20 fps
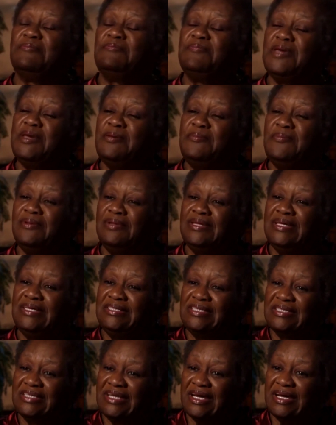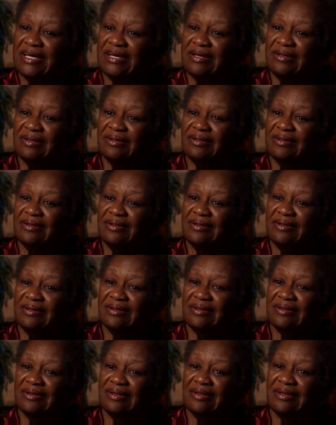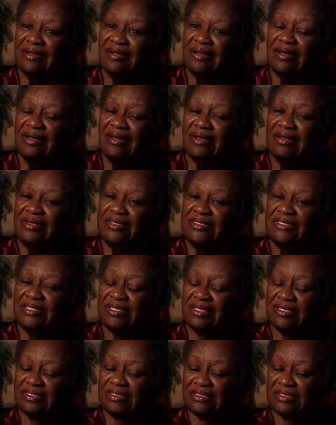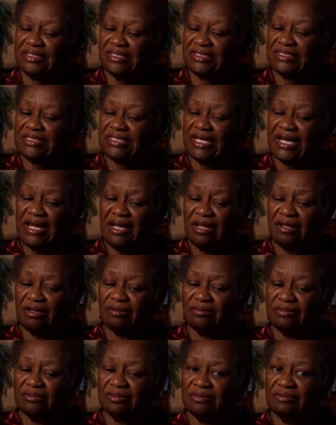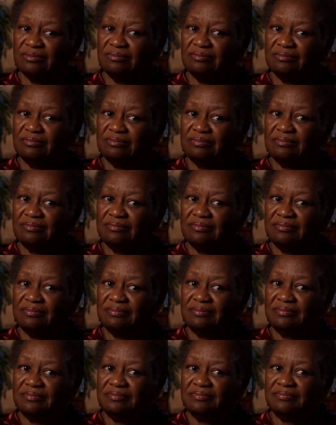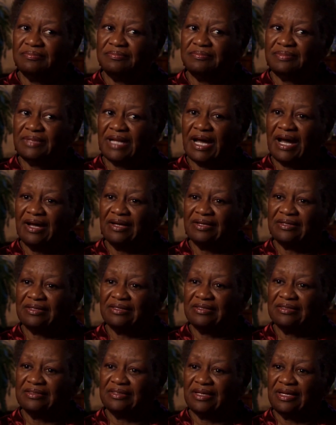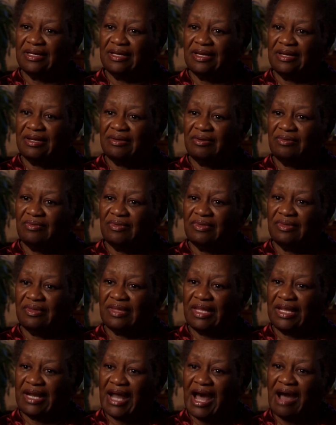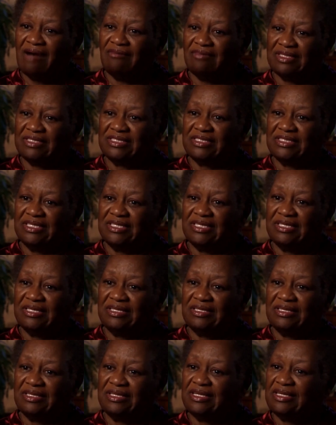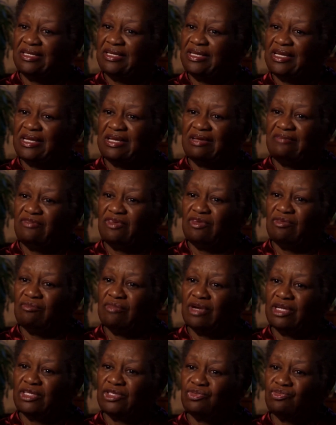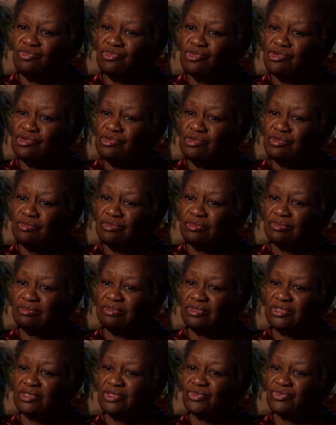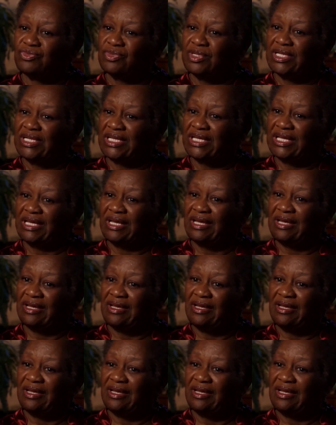People in jail. You see, the cell block that I was in didn't give you much room to really